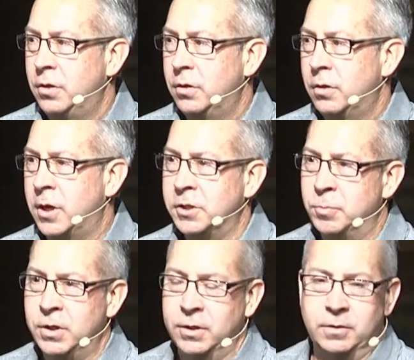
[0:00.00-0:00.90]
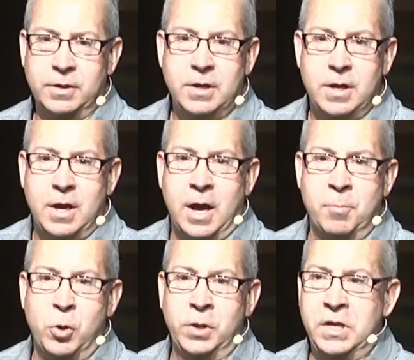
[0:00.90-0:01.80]
husband, and I'm
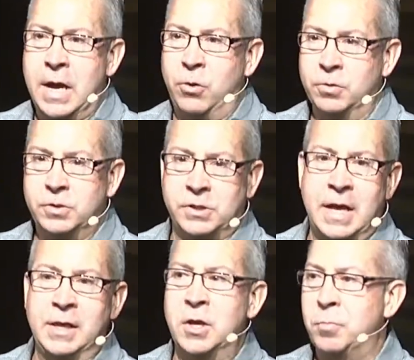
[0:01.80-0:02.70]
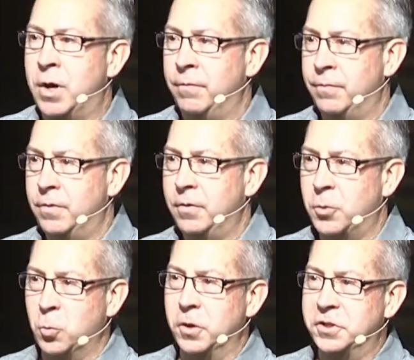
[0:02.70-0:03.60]
only now slightly above the
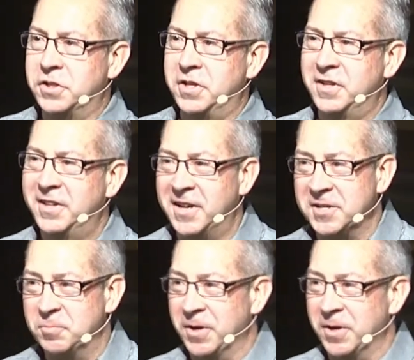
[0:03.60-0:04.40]
worst husband